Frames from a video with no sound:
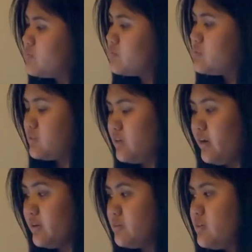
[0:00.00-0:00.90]

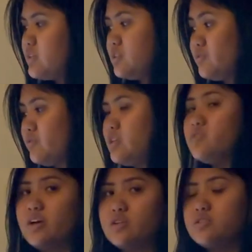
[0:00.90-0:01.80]
design, his
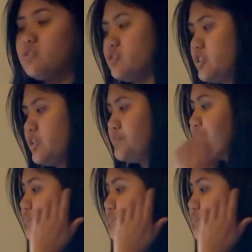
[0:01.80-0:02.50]
final solution,